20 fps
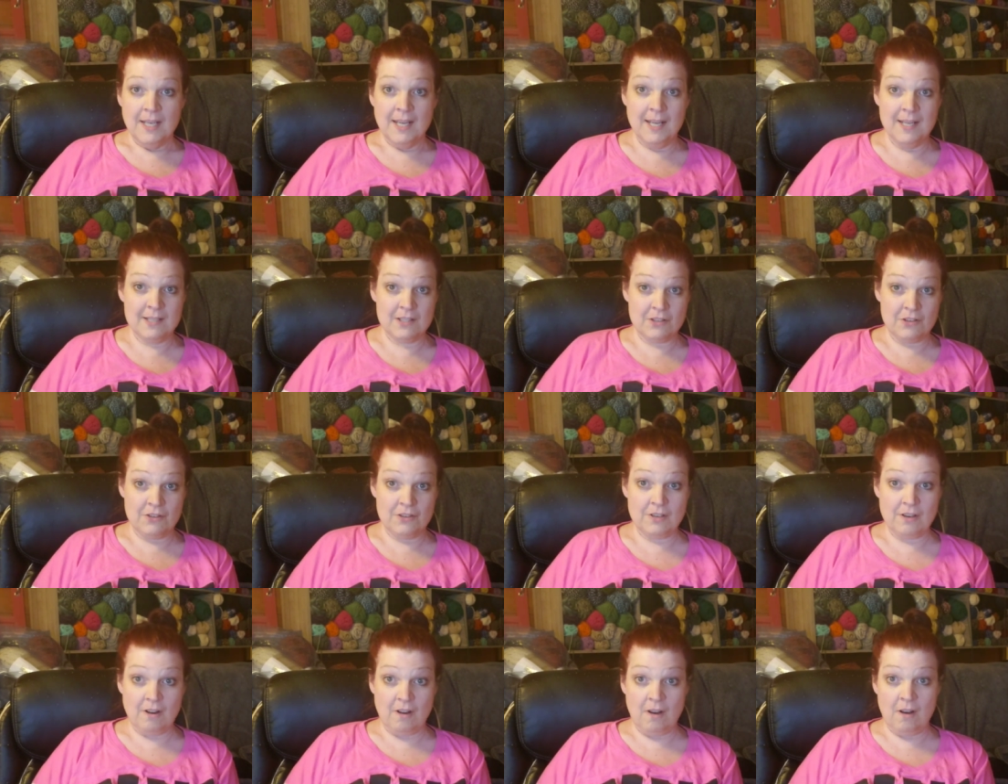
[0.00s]

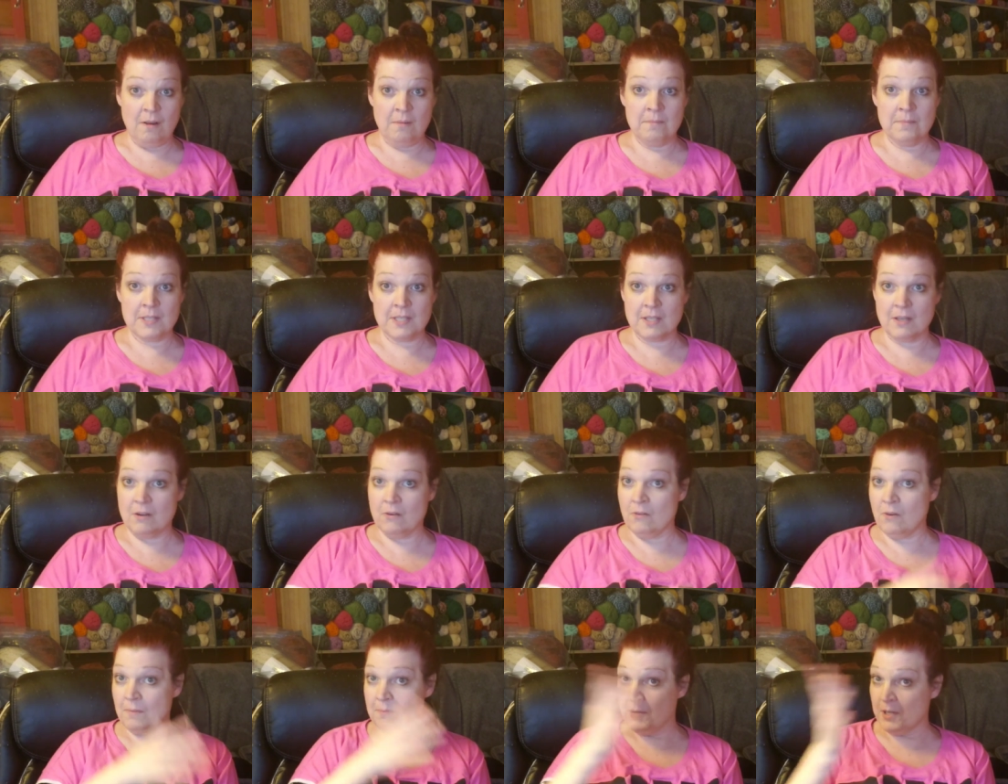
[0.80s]
Eastern time,
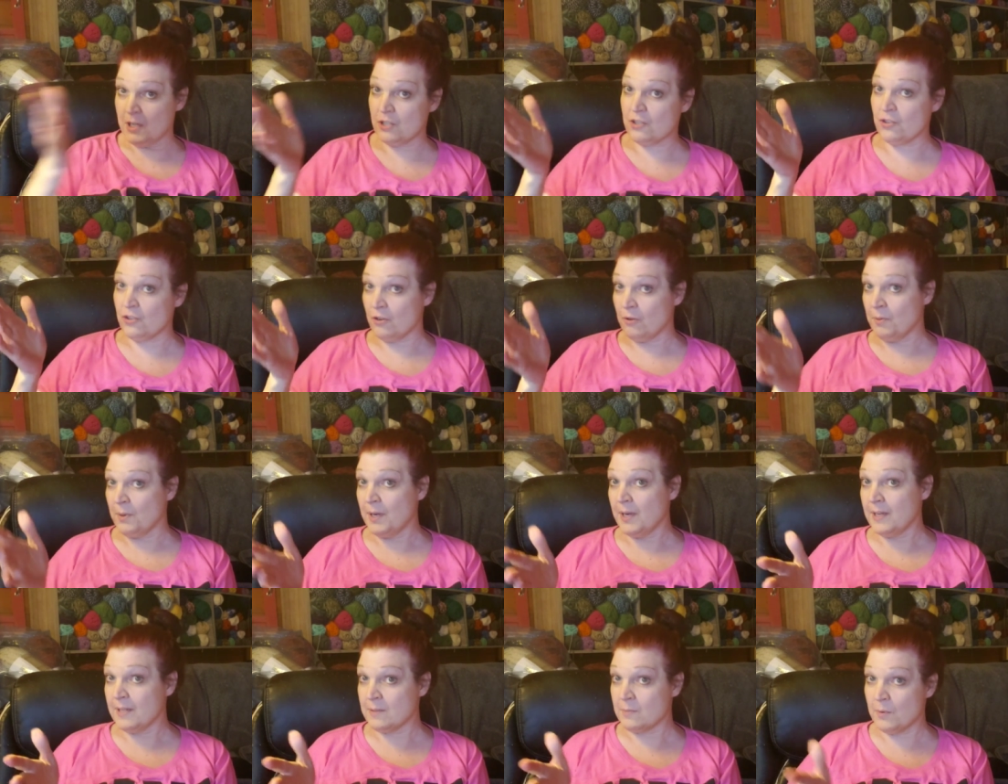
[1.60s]
so I'm not sure
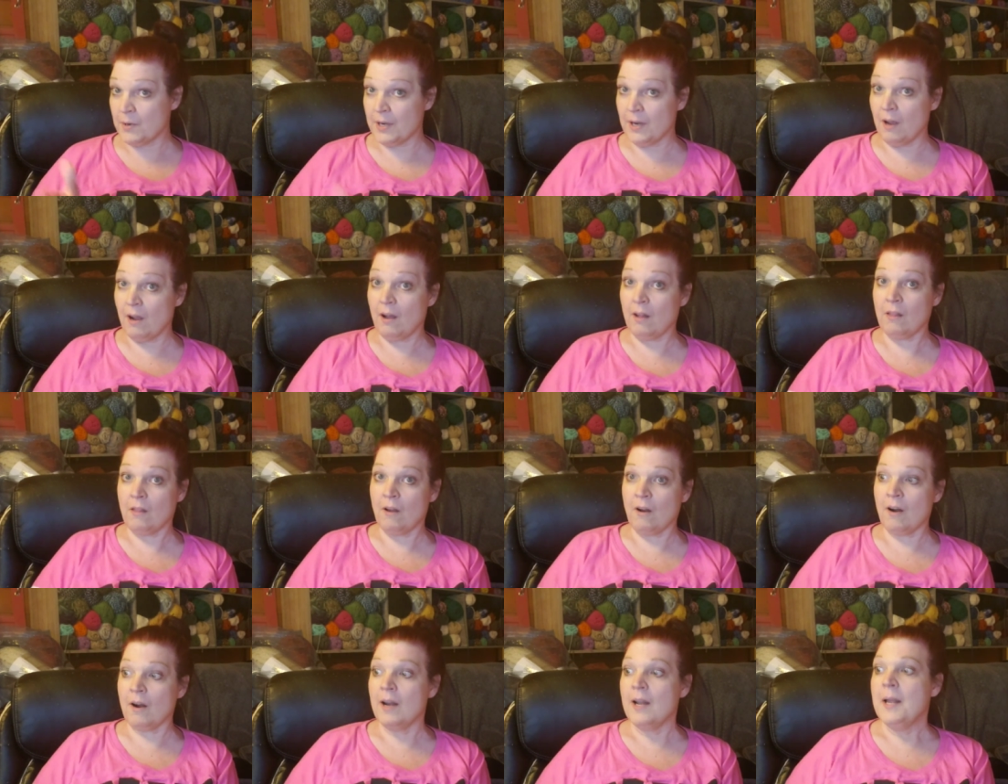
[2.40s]
where it is where y'all
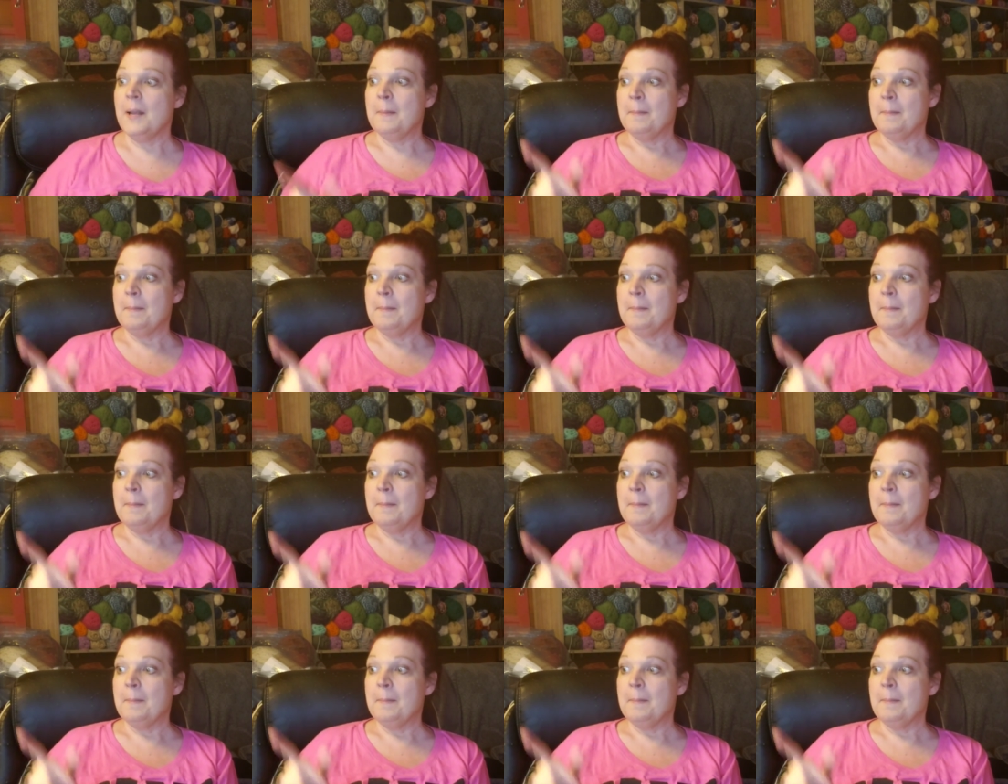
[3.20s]
are,